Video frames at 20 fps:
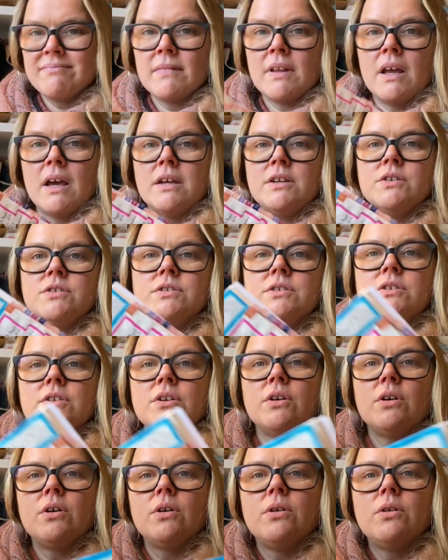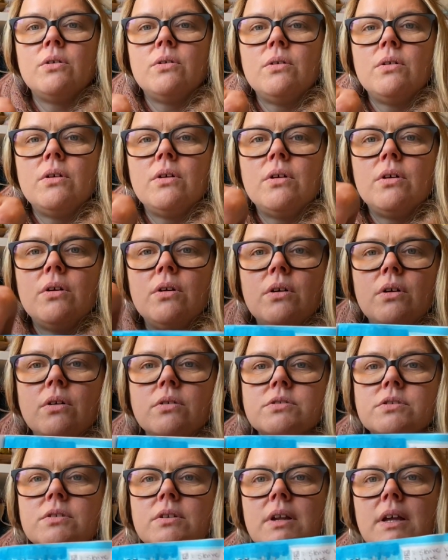I use it all
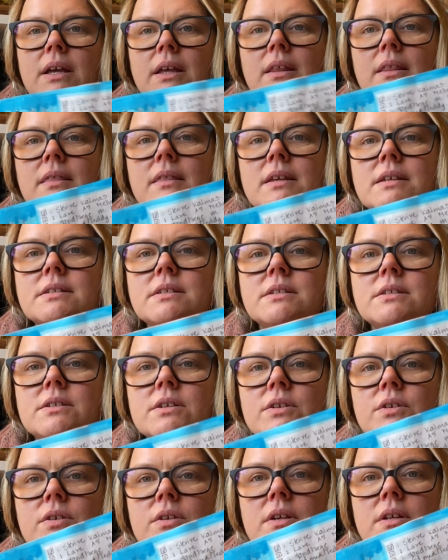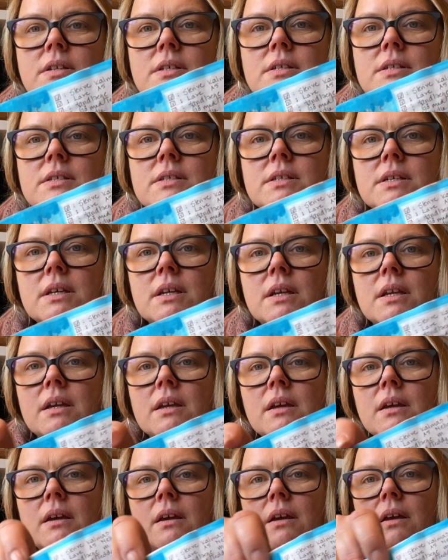also like this, so you can see,
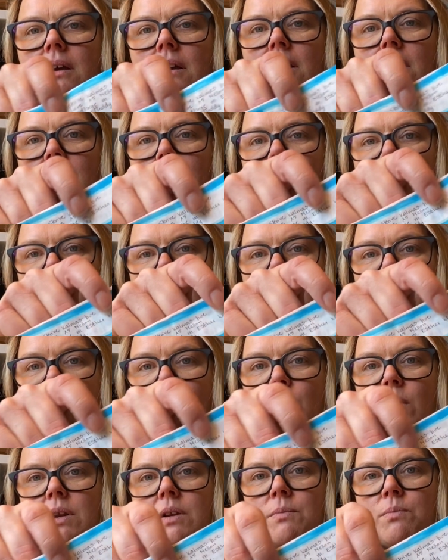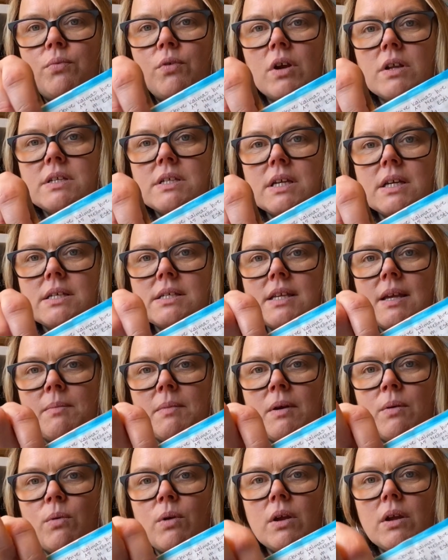okay, what projects am
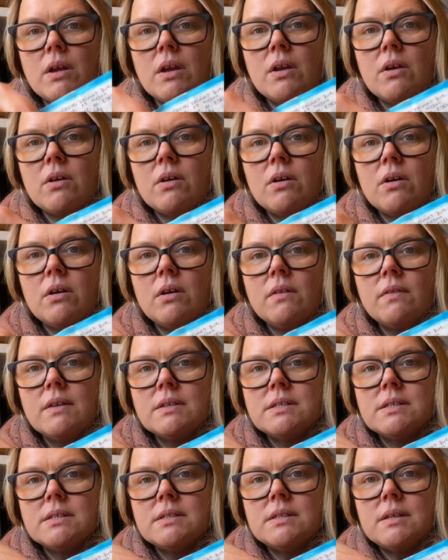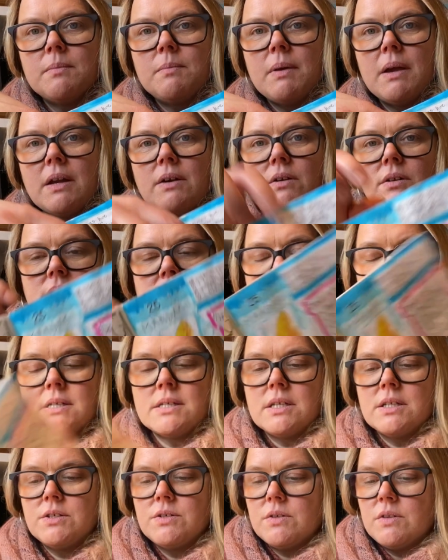I working on? This is the patterns I
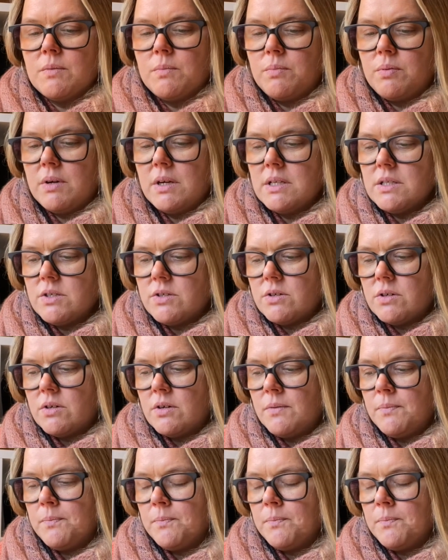sent to the printer.